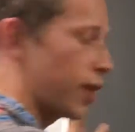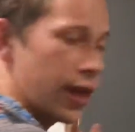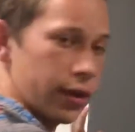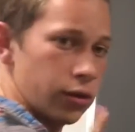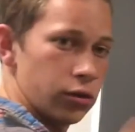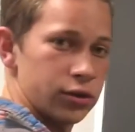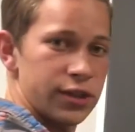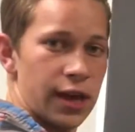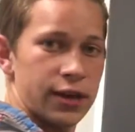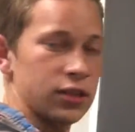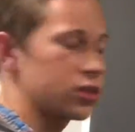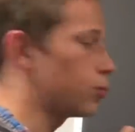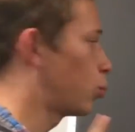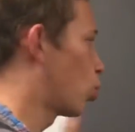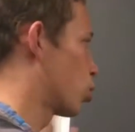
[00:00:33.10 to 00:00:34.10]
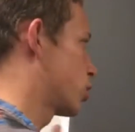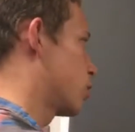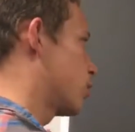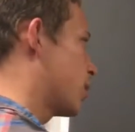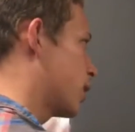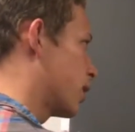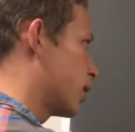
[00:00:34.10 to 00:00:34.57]
the angle of attack is
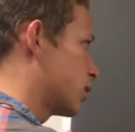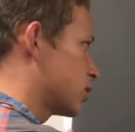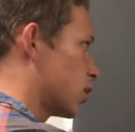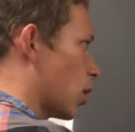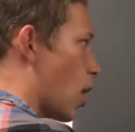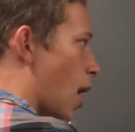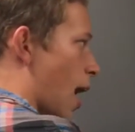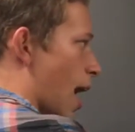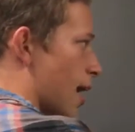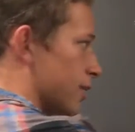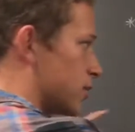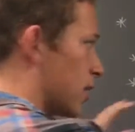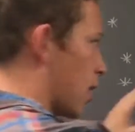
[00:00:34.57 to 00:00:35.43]
important because as